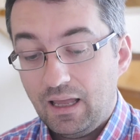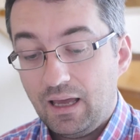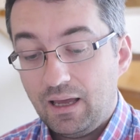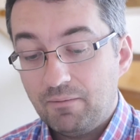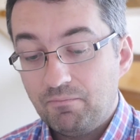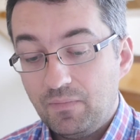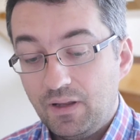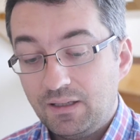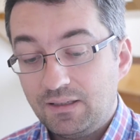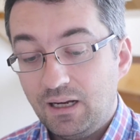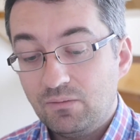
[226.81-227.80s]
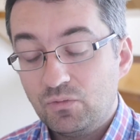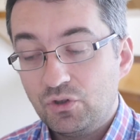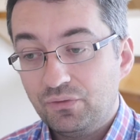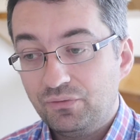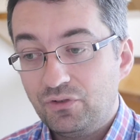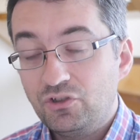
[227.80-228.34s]
In terms
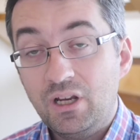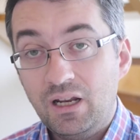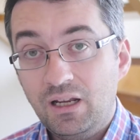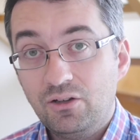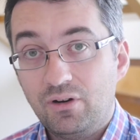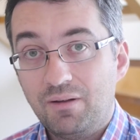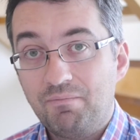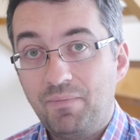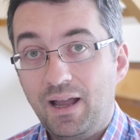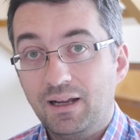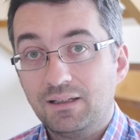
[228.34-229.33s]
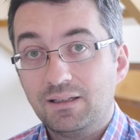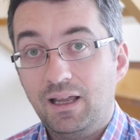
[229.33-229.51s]
of sharing your impact,